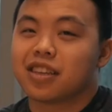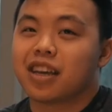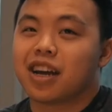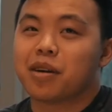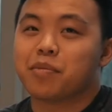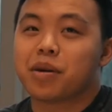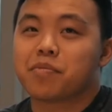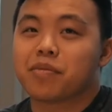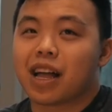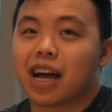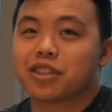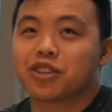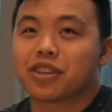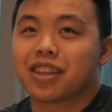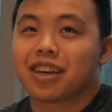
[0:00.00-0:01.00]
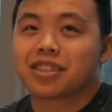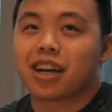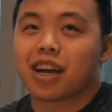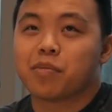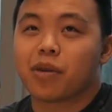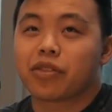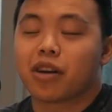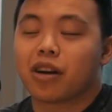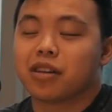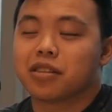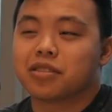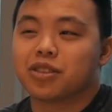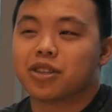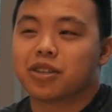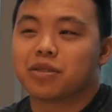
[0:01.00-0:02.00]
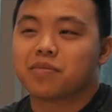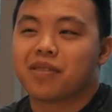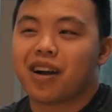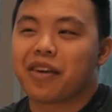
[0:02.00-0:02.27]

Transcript: Yeah, my plan during that time, I thought, you know,